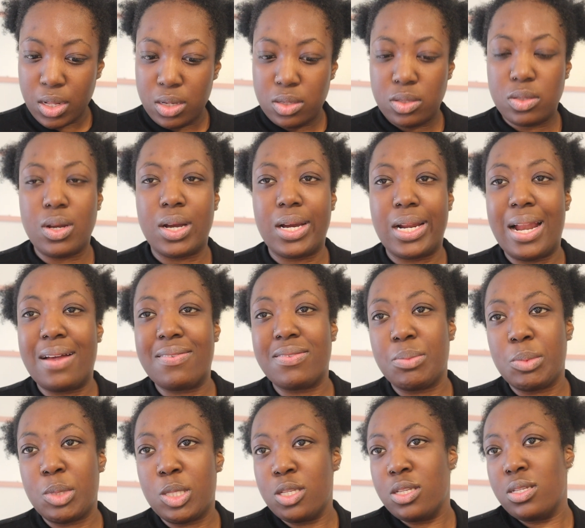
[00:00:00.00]
So I could have
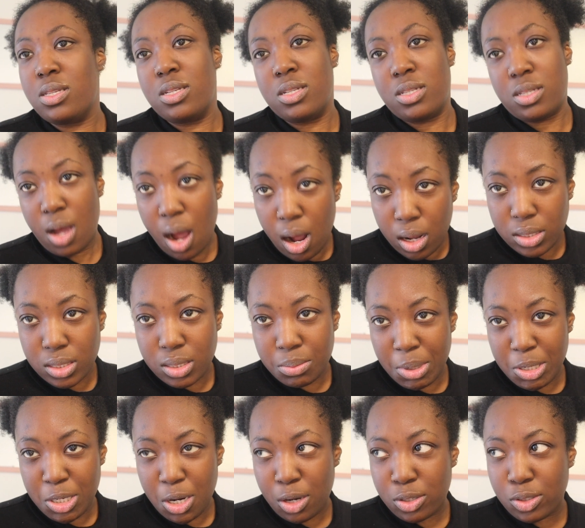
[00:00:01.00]
something to talk to
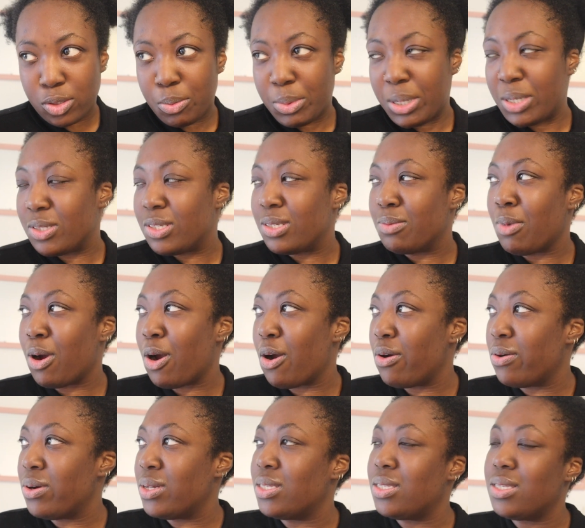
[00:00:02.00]
my doctor about
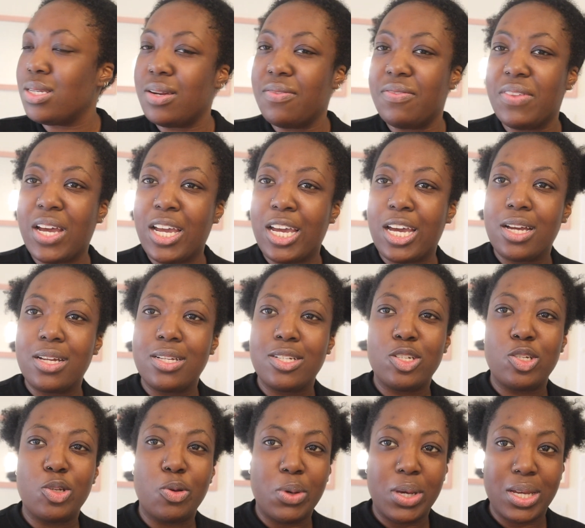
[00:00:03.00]
tomorrow instead of like
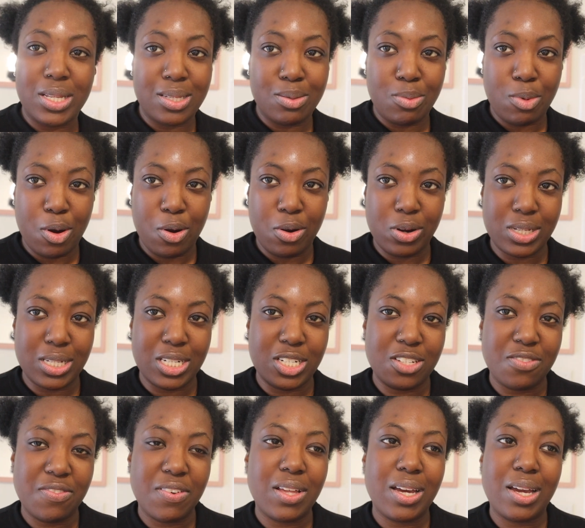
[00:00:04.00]
doing it tomorrow. Because I
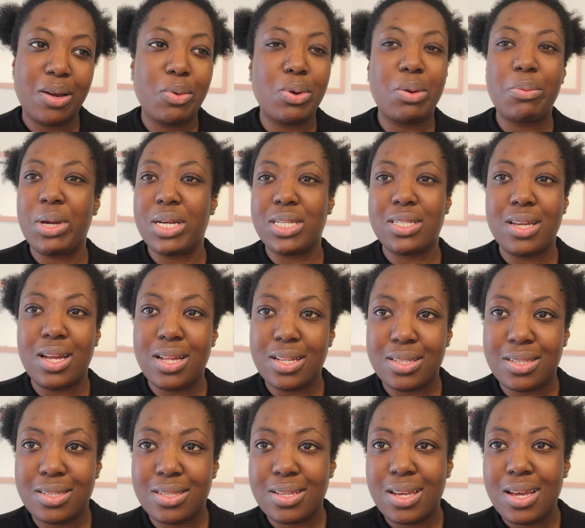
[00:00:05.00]
just felt like it wouldn't make
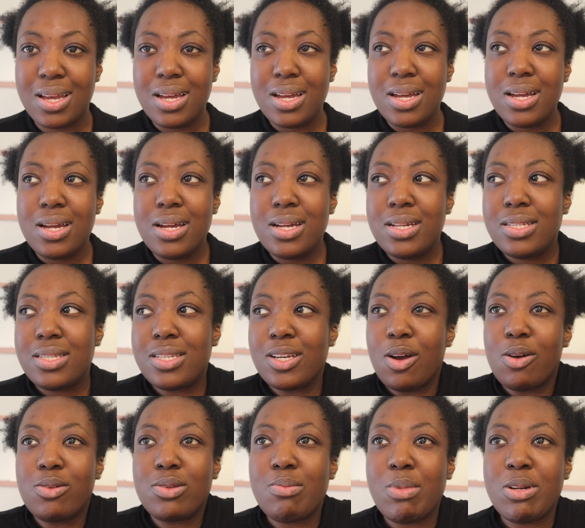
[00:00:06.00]
sense to
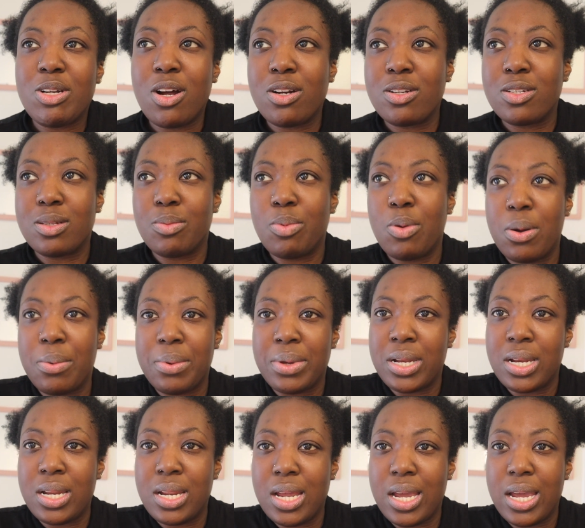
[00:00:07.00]
go to my doctor's
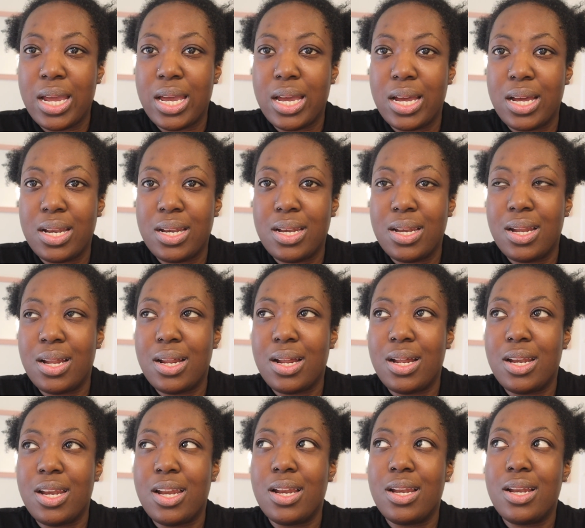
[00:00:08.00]
appointment and
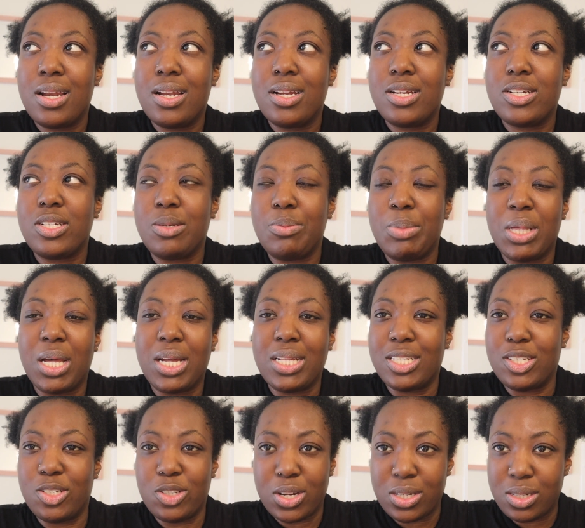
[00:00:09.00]
she'd be like,
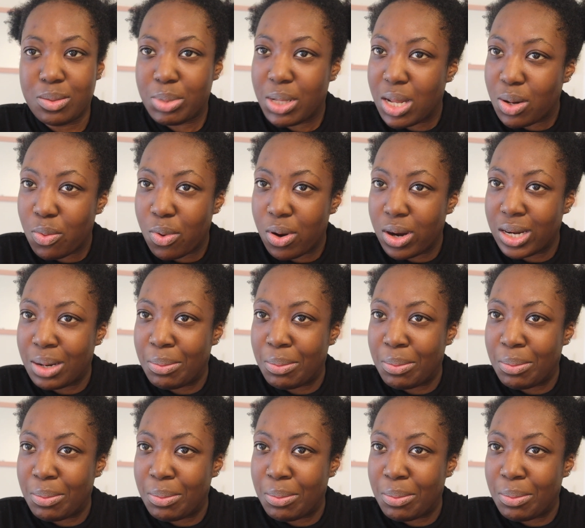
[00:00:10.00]
did you get your blood work?